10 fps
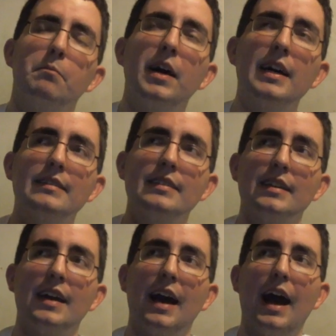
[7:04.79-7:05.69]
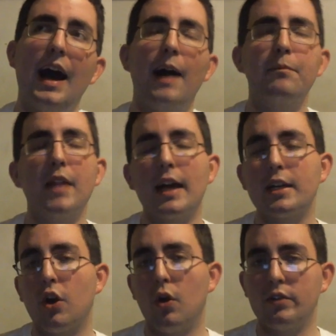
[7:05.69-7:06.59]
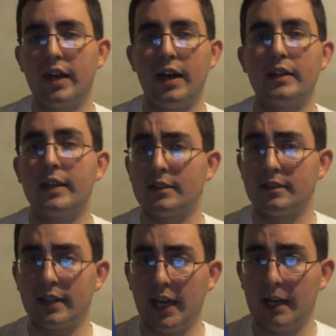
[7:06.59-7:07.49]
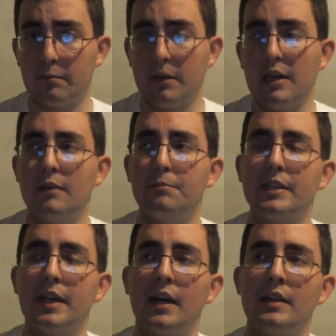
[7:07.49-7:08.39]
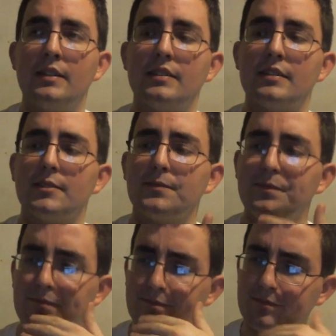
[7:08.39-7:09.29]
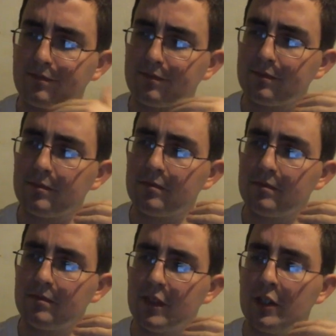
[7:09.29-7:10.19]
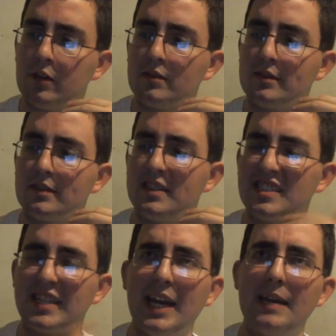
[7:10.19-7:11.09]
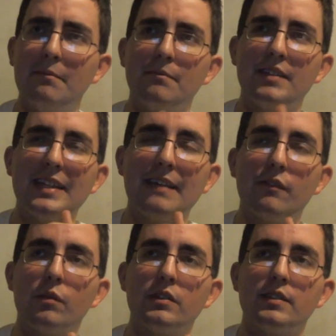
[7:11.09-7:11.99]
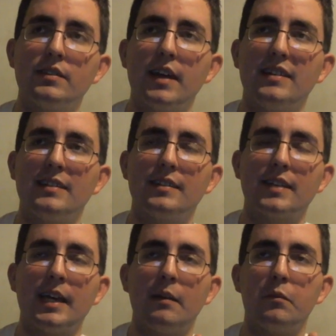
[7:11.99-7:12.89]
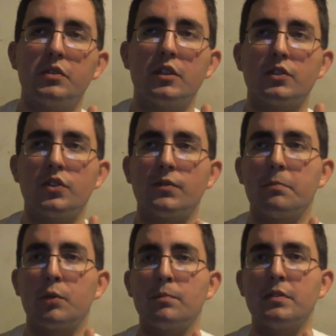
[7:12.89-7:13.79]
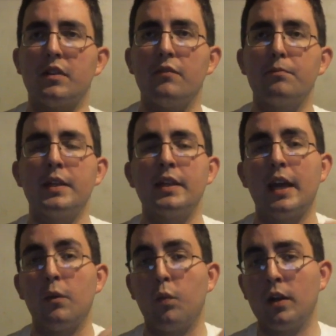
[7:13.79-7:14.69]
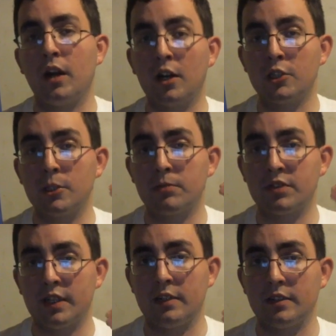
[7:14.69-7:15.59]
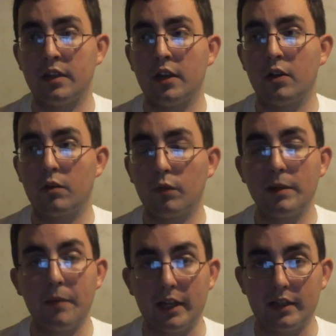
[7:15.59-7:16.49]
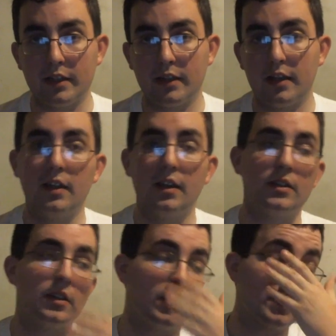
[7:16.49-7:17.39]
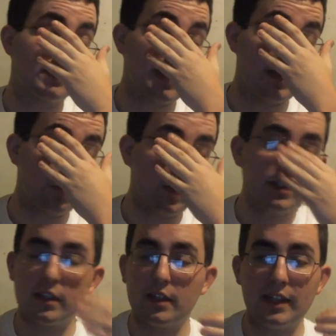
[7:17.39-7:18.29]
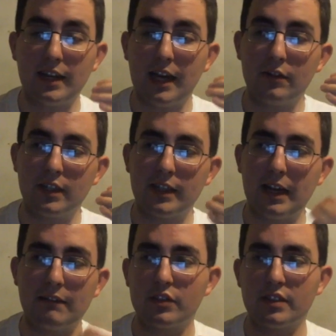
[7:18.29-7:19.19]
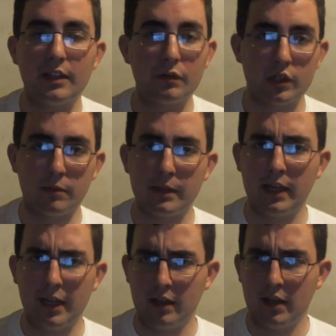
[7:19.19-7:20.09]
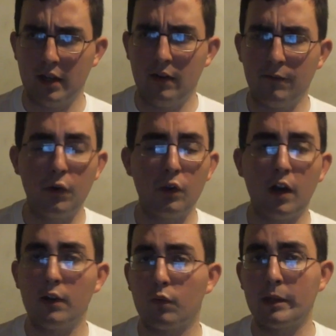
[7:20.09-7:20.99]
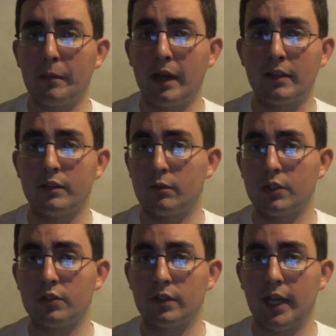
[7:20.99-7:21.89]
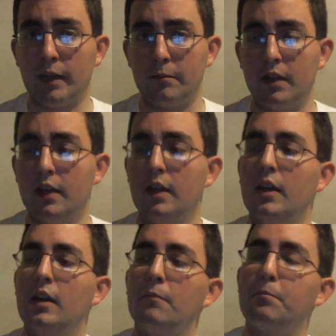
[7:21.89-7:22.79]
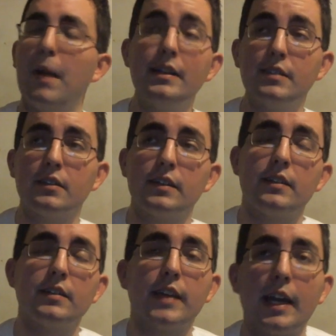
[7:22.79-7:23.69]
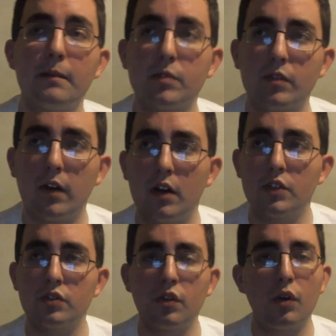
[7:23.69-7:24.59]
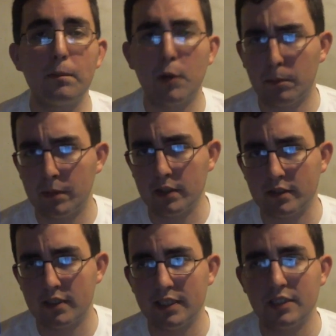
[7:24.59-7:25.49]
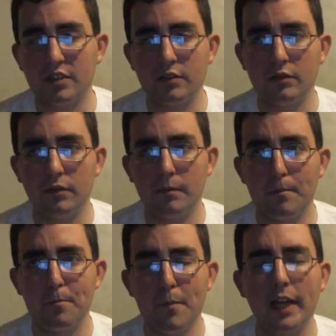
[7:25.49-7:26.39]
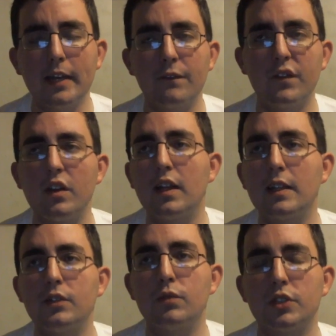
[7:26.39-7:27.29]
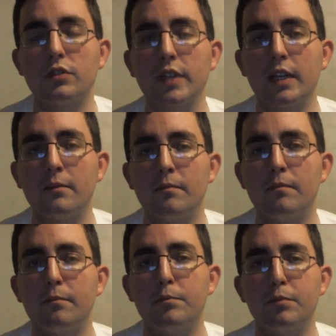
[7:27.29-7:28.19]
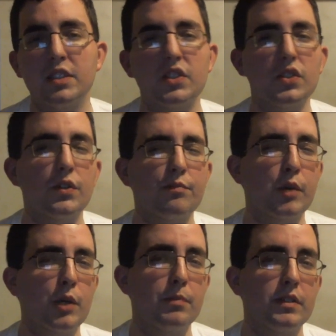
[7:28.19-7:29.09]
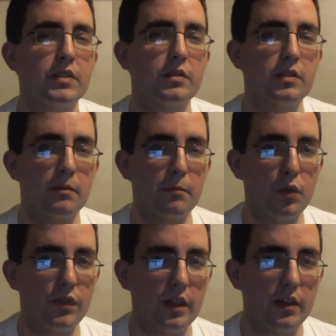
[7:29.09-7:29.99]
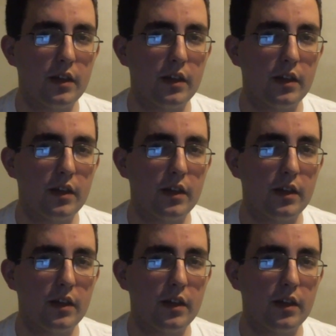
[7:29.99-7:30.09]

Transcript: But I'm not going to hold that against the game because you know this game they never really said that this game was going to serve the purpose of being a 100% remake you know, it's it wasn't. I don't think they ever said it was going to be a full-on remake of the original game. Basically, this game's sole purpose is to make it feel like the original game, but serve purpose to the movie.